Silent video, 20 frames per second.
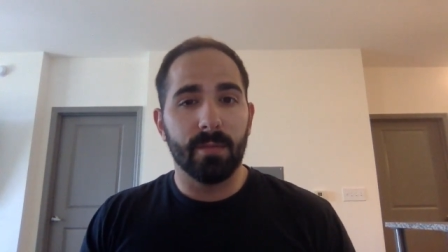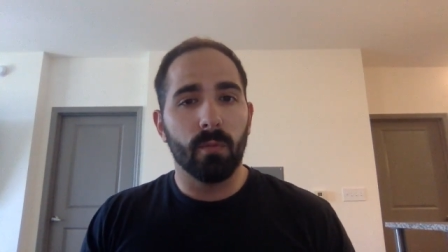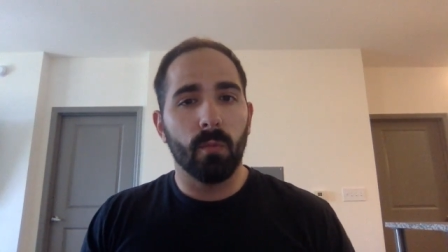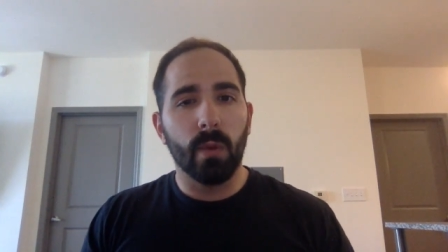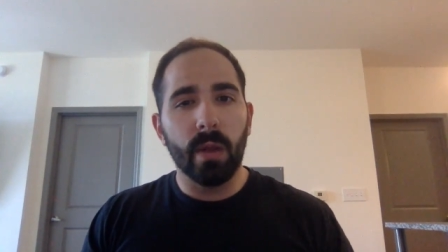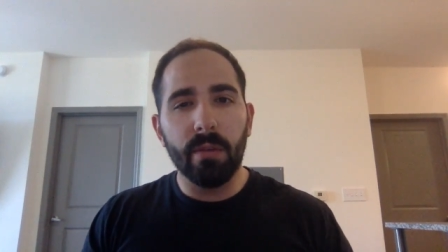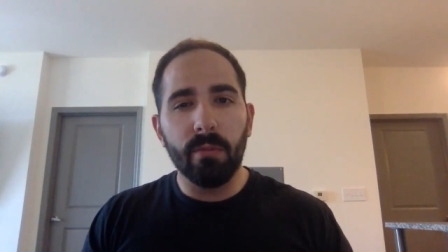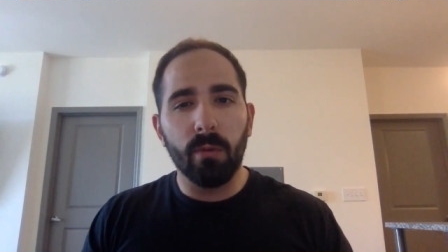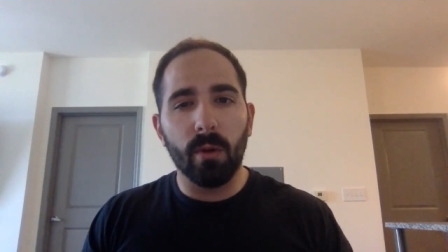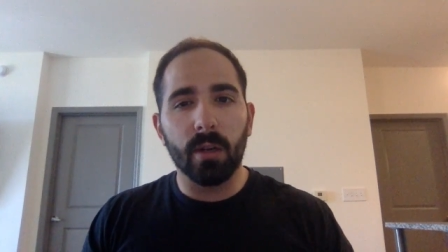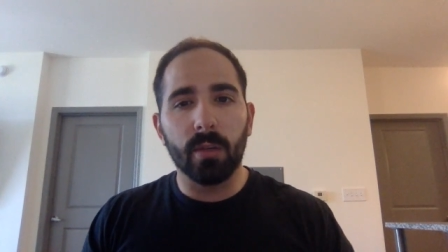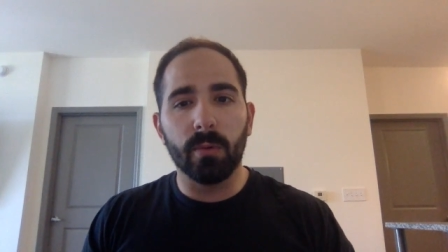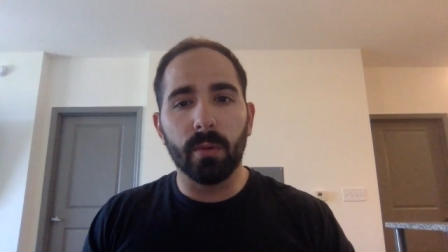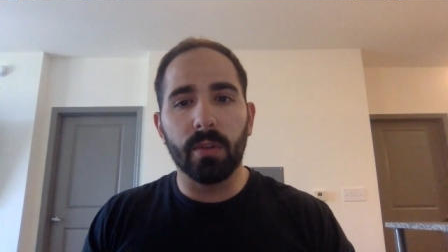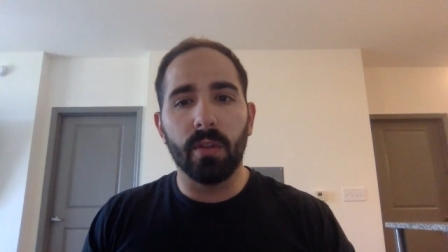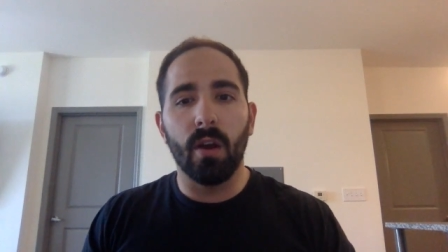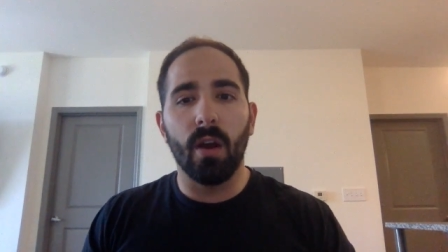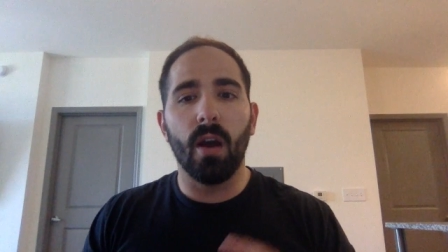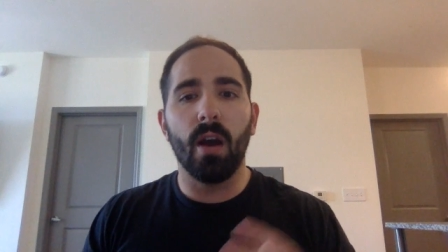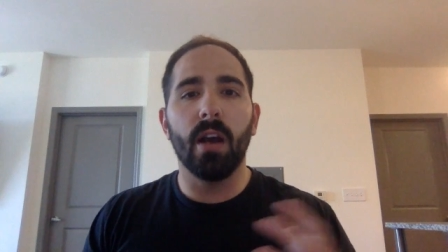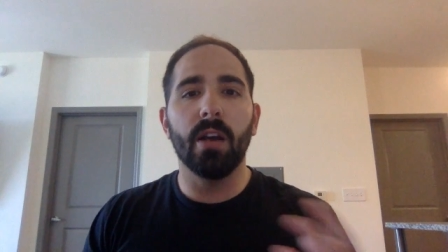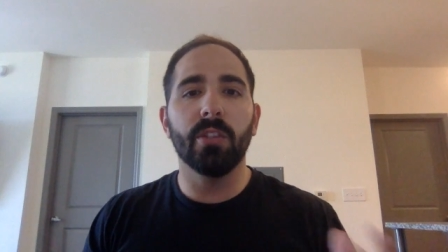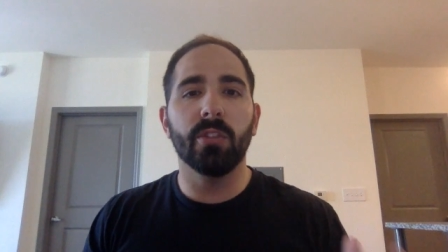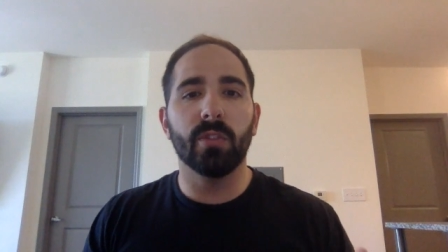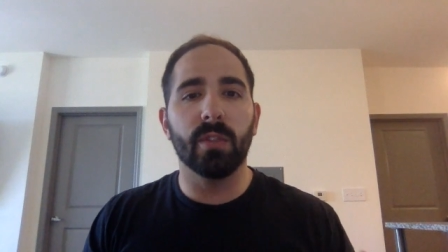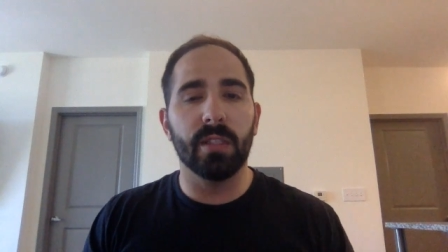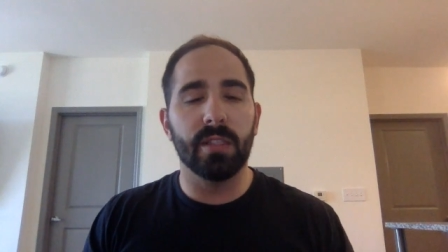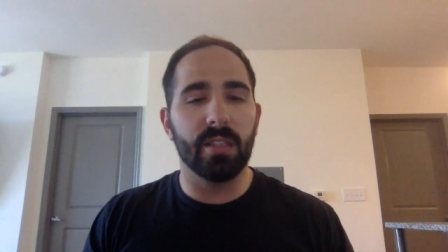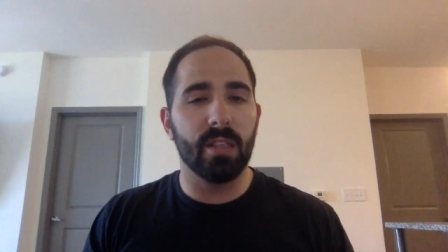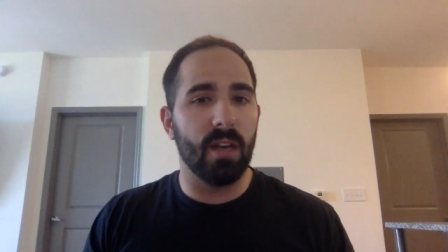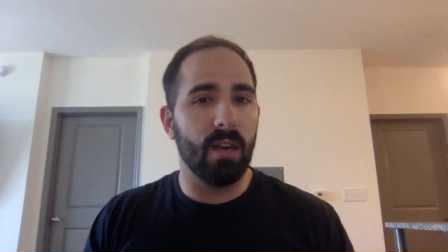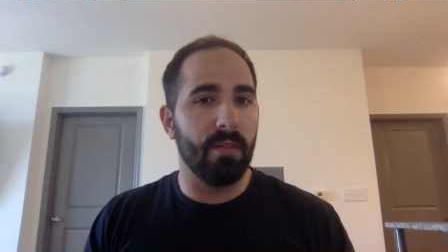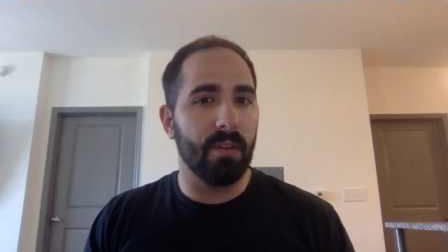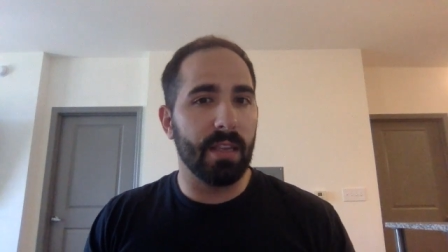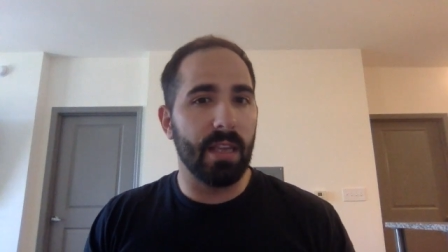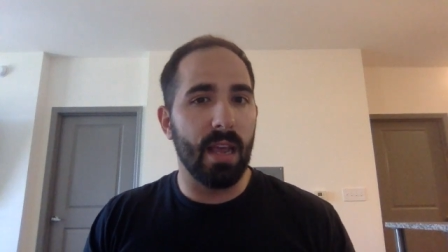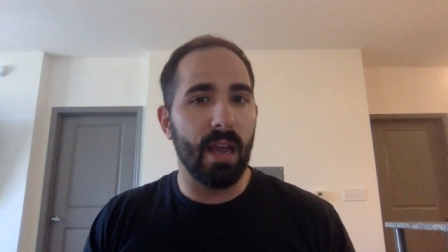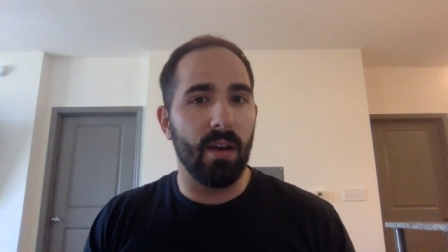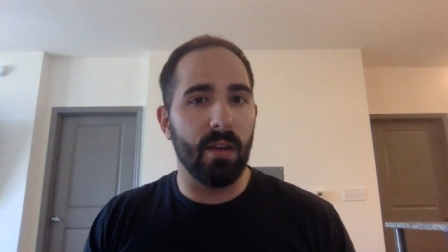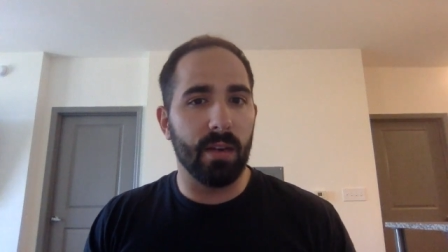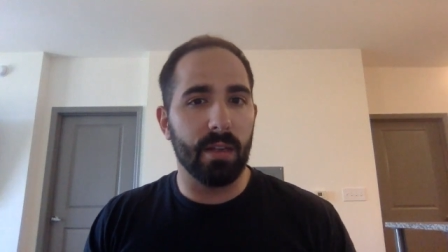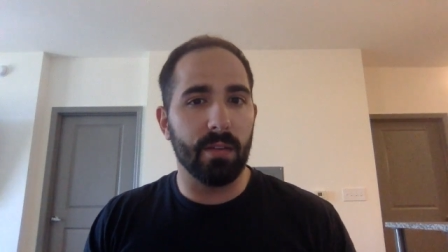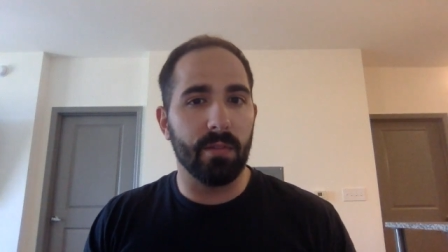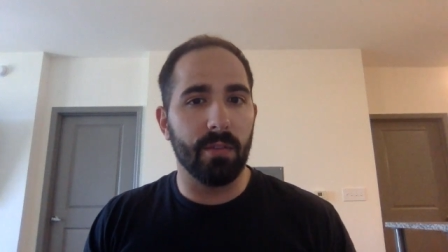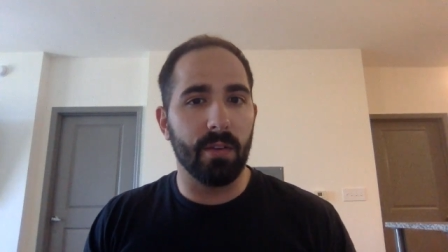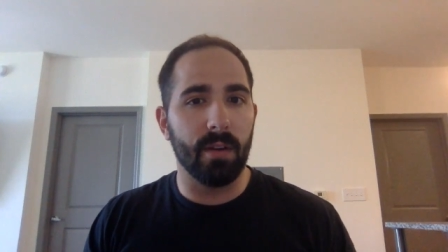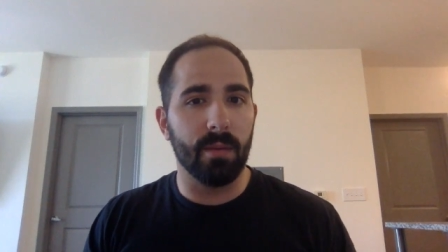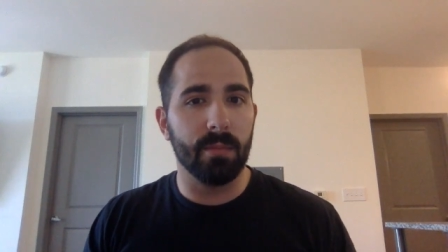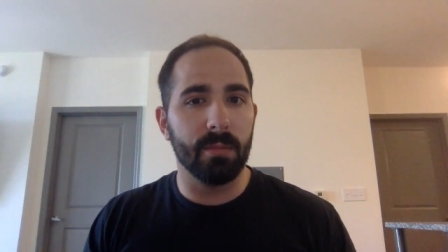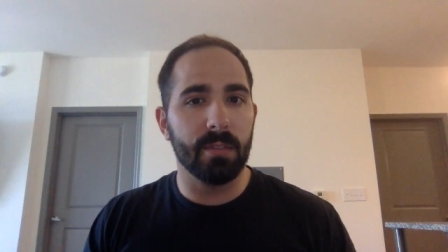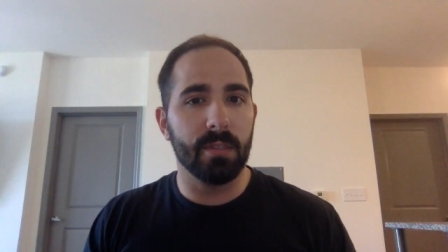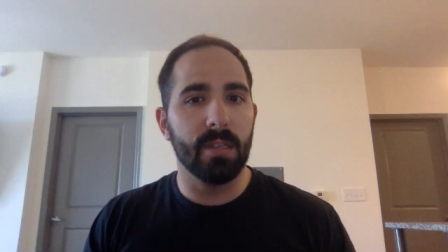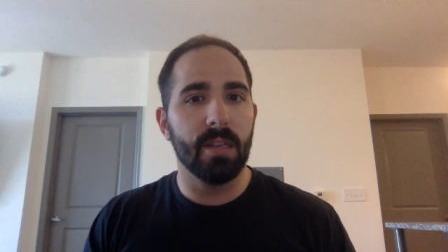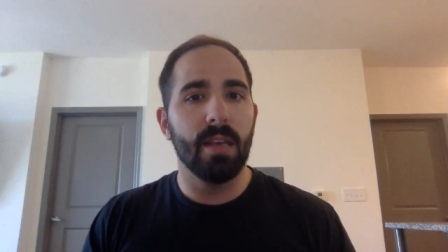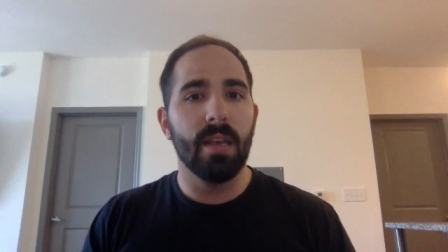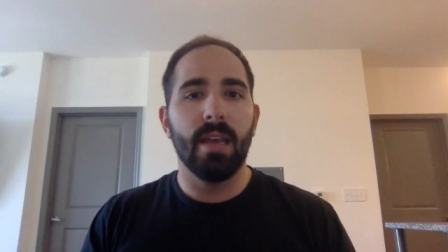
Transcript: We've worked with hundreds of accounting firms,